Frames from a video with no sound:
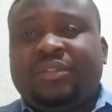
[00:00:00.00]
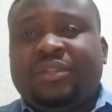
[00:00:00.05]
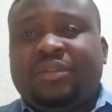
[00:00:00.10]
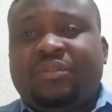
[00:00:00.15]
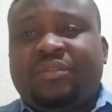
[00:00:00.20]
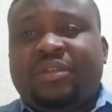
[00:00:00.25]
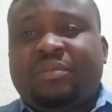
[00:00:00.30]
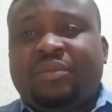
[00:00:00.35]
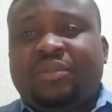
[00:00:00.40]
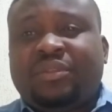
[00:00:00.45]

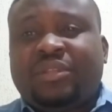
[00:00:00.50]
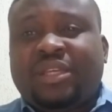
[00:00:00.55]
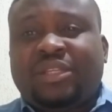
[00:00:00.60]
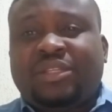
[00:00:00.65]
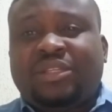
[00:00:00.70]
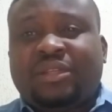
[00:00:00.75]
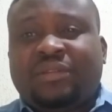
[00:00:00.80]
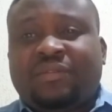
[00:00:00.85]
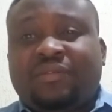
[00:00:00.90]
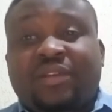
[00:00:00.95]

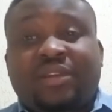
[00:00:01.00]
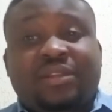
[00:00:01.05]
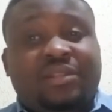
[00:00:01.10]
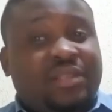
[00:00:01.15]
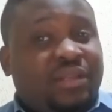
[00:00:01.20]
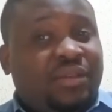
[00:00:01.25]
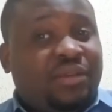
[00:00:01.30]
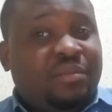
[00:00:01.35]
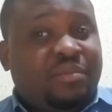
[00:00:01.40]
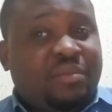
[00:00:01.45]
reputation first
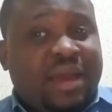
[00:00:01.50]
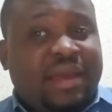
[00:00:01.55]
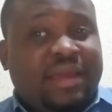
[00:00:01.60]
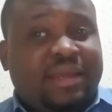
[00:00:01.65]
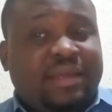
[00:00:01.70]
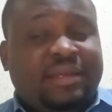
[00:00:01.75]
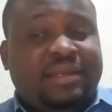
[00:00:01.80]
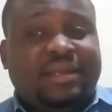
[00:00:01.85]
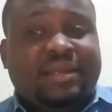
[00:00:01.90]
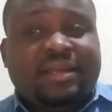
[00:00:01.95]
in your
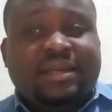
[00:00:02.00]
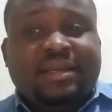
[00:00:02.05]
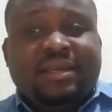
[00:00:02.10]
mind.